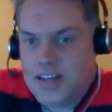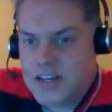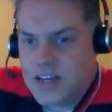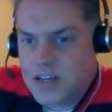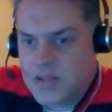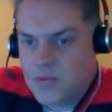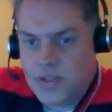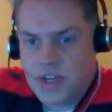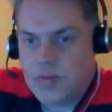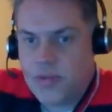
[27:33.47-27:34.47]
Because we
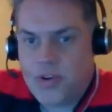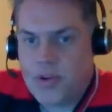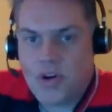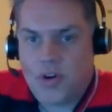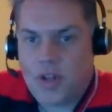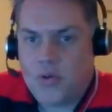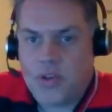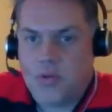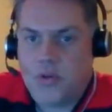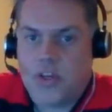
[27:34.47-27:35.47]
saw Brody Merrill out
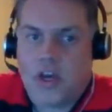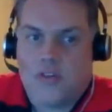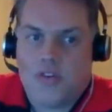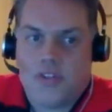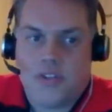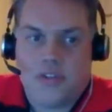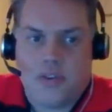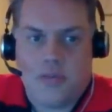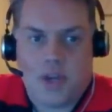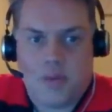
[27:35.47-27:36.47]
there with the offense a
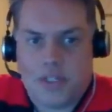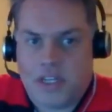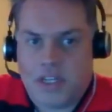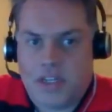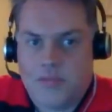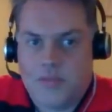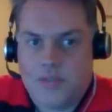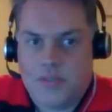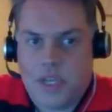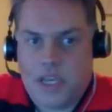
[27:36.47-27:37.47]
couple of
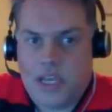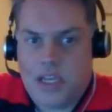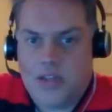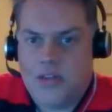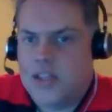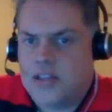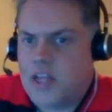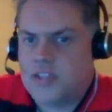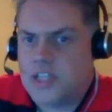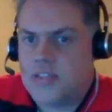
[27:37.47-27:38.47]
times, and like
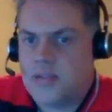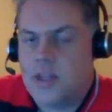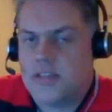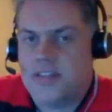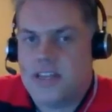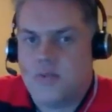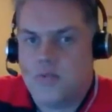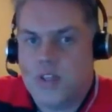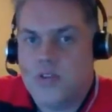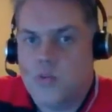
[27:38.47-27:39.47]
not that that's
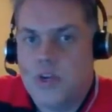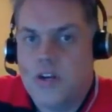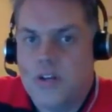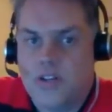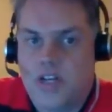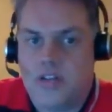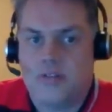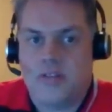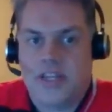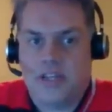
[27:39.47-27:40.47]
really weird. He's not
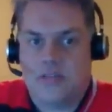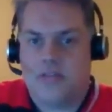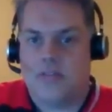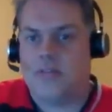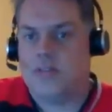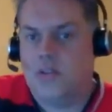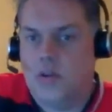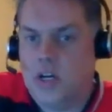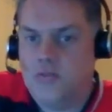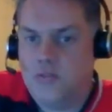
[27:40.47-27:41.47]
like
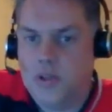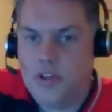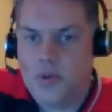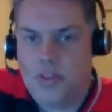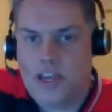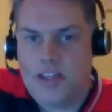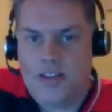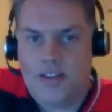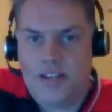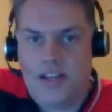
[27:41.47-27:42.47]
unfamiliar with
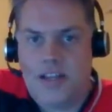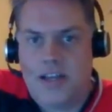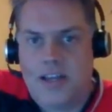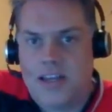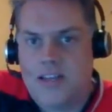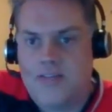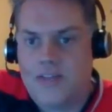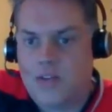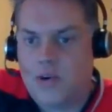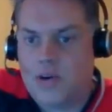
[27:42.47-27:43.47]
that end of
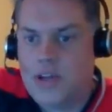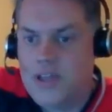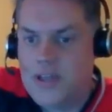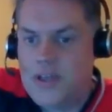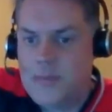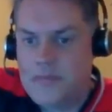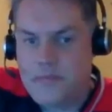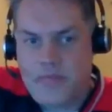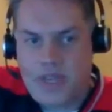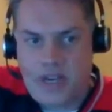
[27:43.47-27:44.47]
the floor.
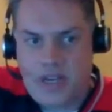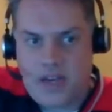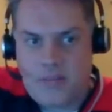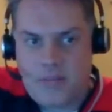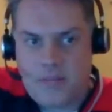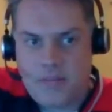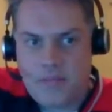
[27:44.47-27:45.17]
And